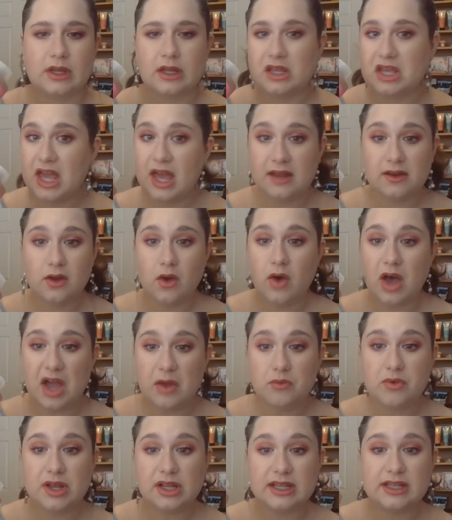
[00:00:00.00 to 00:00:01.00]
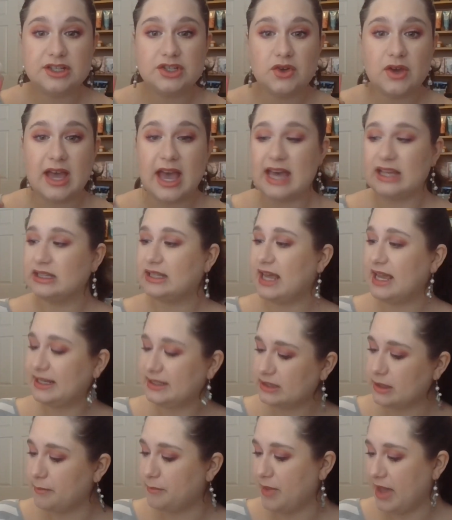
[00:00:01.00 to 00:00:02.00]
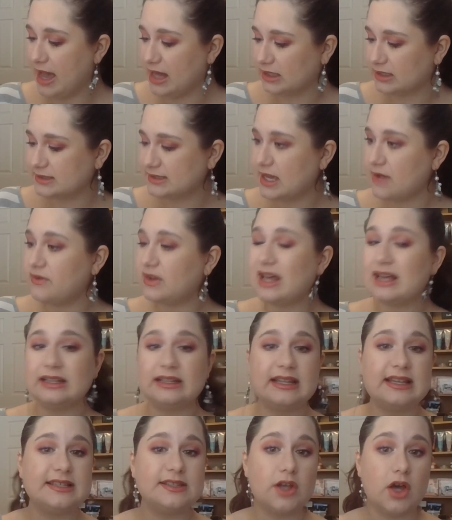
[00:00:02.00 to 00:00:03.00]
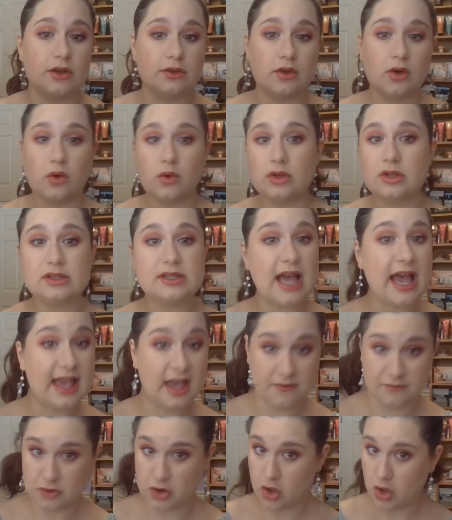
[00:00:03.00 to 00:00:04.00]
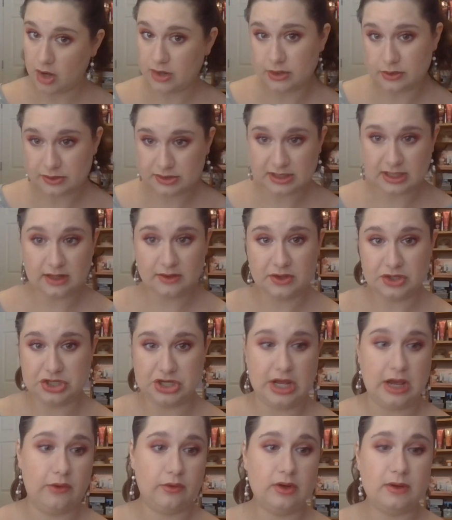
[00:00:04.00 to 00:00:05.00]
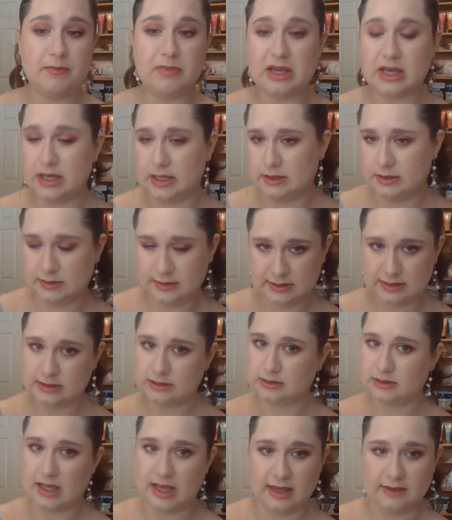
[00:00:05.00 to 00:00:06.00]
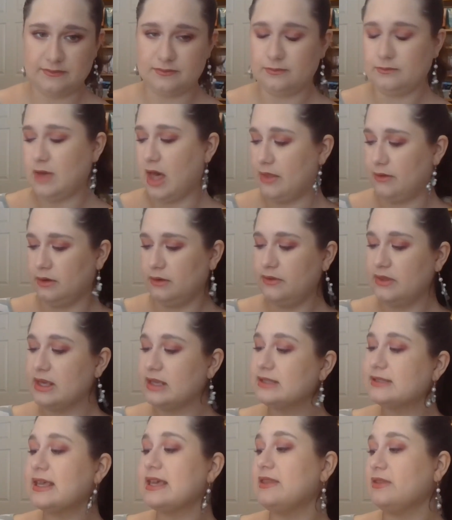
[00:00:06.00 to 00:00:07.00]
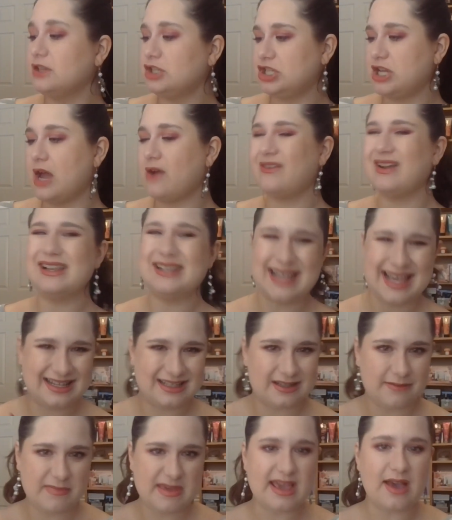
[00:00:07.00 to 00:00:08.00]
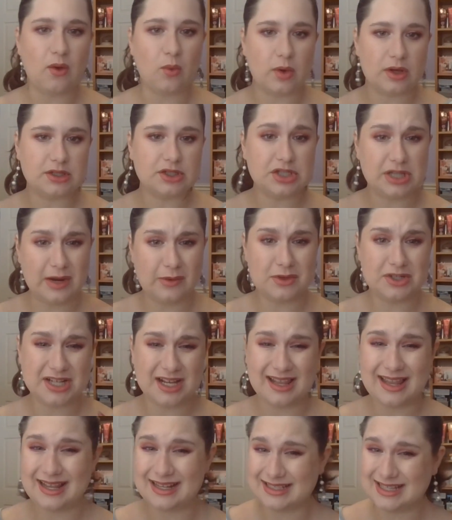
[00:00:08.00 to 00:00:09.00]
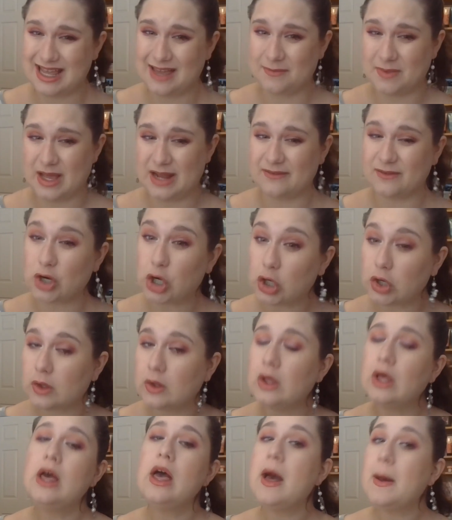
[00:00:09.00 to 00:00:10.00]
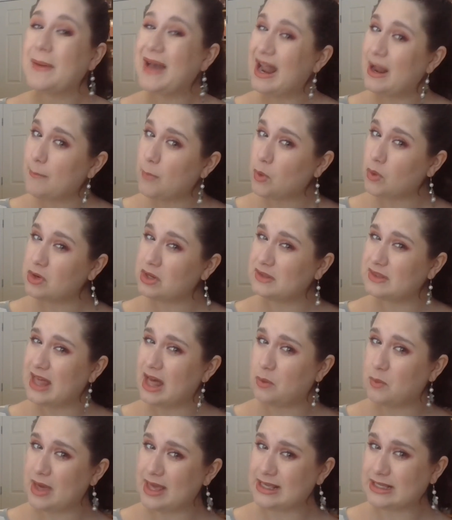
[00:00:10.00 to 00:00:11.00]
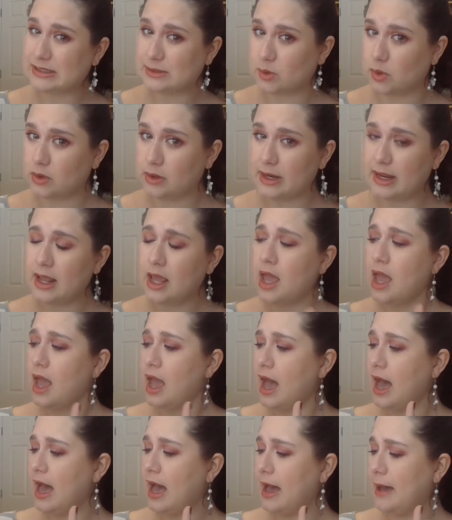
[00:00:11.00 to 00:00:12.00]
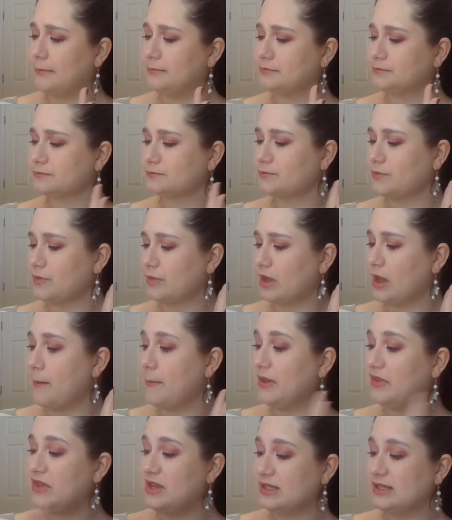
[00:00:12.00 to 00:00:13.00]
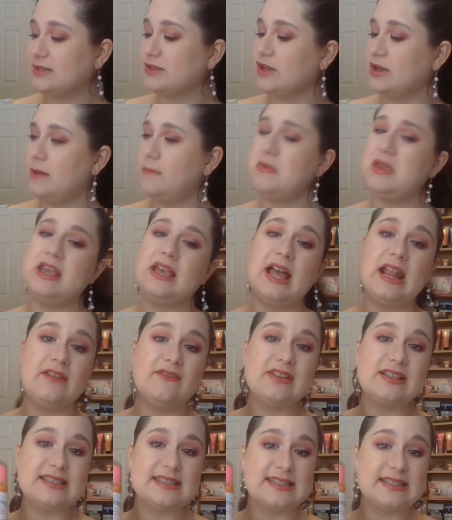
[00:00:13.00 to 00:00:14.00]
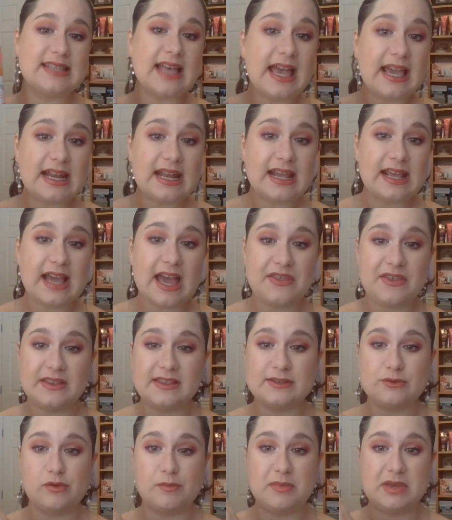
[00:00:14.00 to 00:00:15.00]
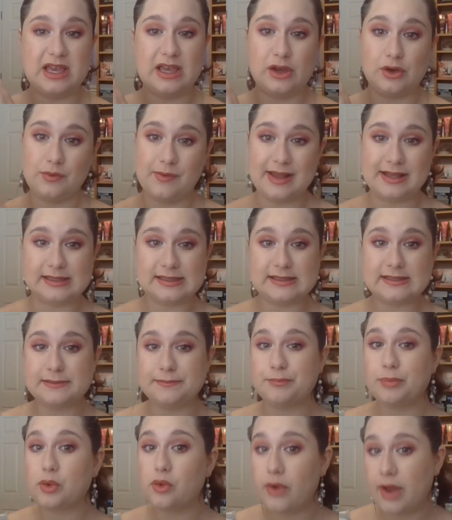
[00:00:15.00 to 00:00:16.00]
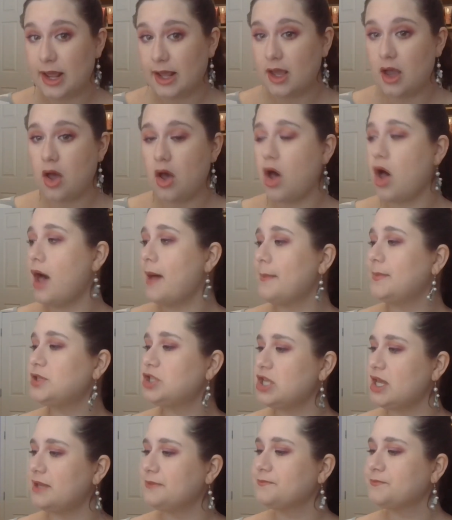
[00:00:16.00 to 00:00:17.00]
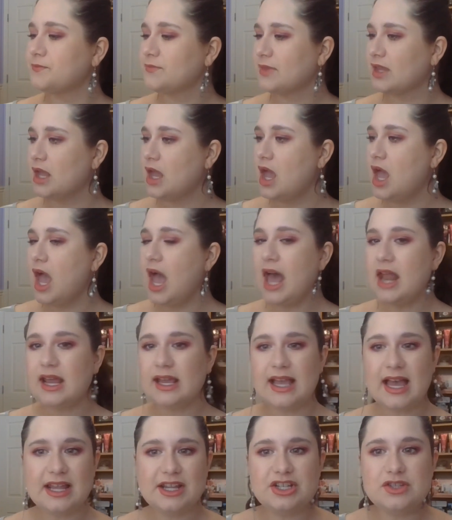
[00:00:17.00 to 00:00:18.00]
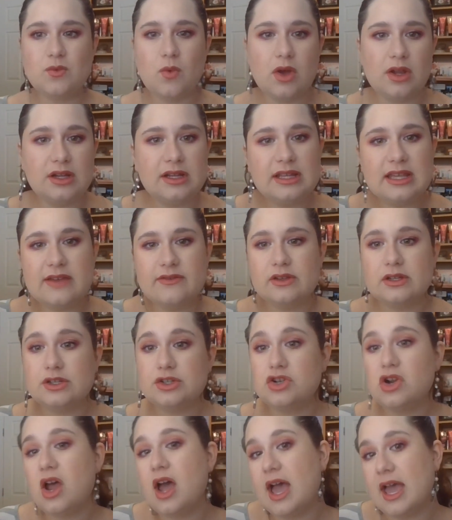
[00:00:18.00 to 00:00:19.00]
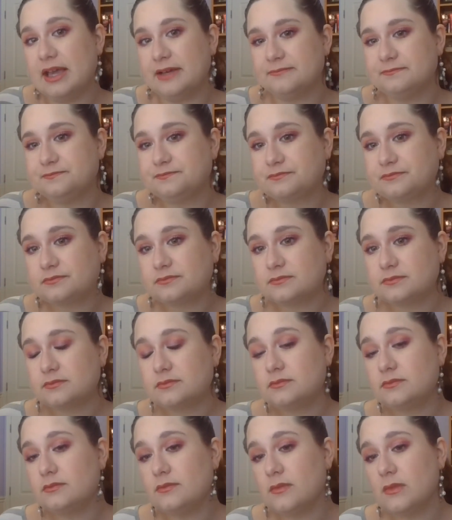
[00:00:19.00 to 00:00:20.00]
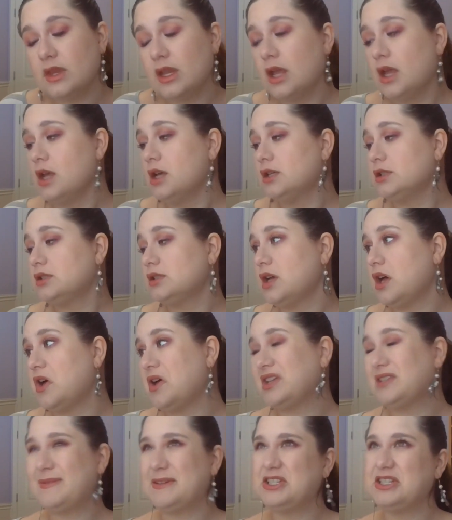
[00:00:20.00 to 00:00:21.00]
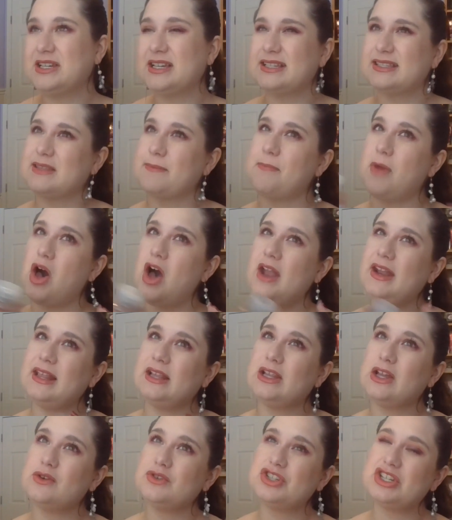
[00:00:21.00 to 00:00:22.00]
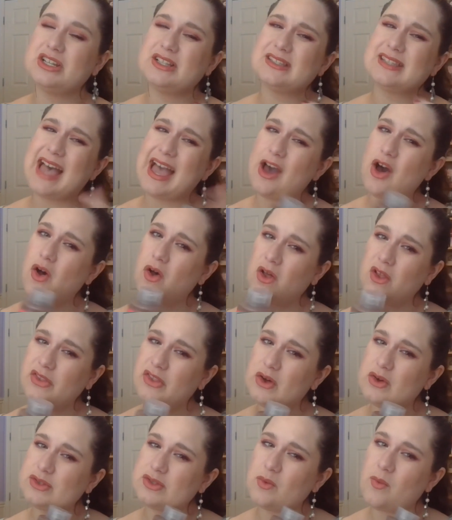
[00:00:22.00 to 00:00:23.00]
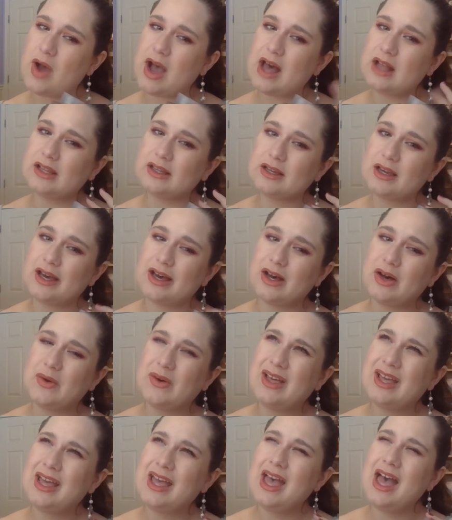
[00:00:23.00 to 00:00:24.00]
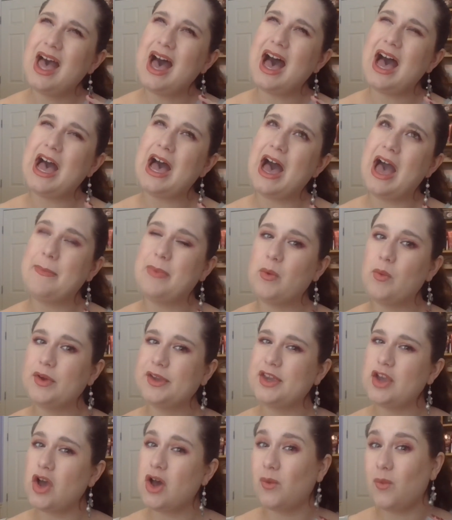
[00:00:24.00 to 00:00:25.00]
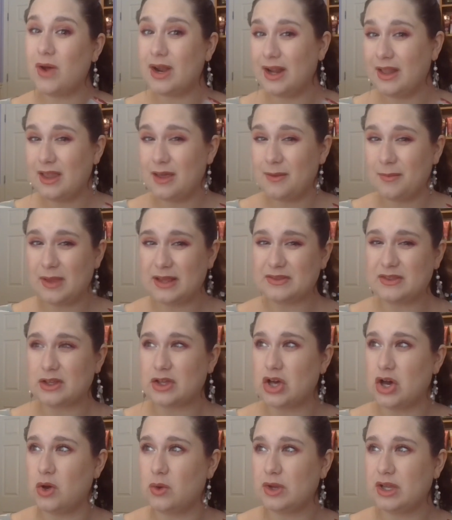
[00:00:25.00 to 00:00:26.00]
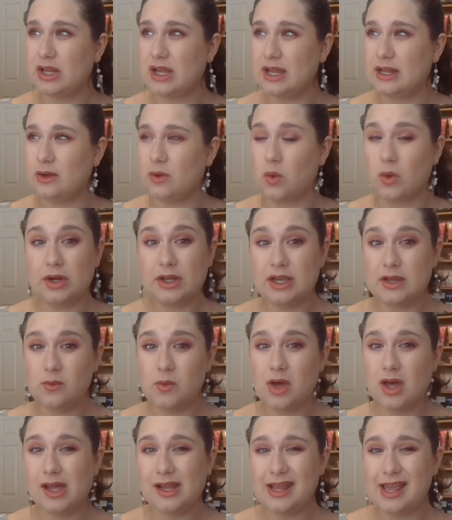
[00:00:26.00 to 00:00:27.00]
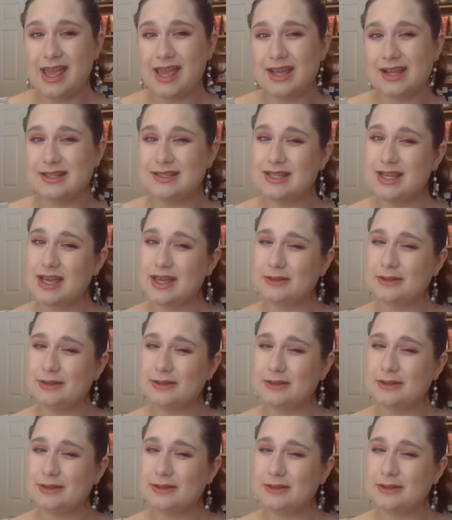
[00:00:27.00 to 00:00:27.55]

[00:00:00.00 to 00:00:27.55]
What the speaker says: Yeah, no, I really enjoy it. I like the balance of it, at least on cold. I have not used it in the shower because I have other things in the shower, and I tend to be a one shower gel at a time kind of girl. Kind of boring that way, sorry. But this is going to be kind of exciting. I think this would be a great spring option. And I kind of just wanted to give it a try. So, especially because of the body lotions. I hauled those a while ago. I've been working on one of them, like the coconut and orchid one. And,